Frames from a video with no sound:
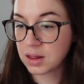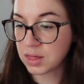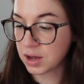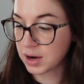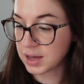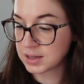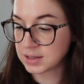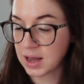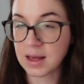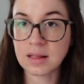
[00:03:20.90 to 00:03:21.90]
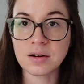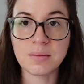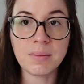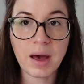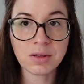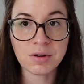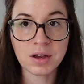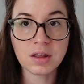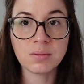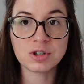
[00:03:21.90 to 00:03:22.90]
there is a little math
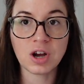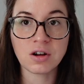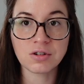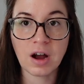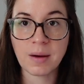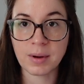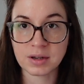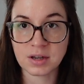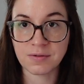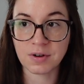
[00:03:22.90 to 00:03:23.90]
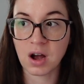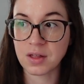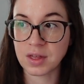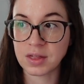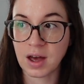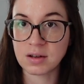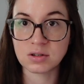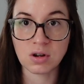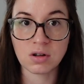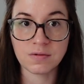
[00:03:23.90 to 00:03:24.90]
curriculum, which I'll grab because I forgot that that is
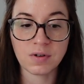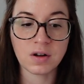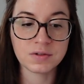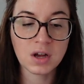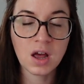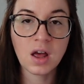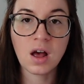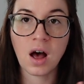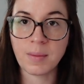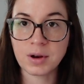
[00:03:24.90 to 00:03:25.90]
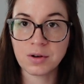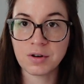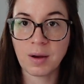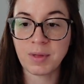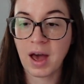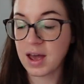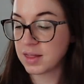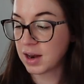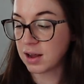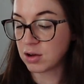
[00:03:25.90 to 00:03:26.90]
all involved. I'm gonna go grab that. And
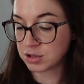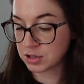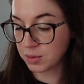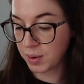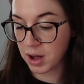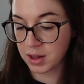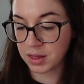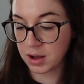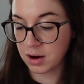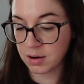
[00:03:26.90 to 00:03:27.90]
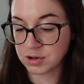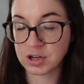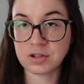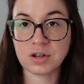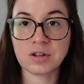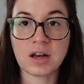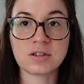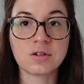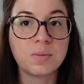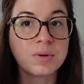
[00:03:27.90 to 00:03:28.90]
then I also bought their Gentle and
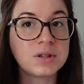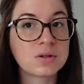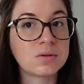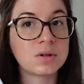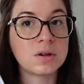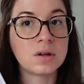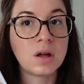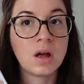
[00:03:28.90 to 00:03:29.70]
Classical Preschool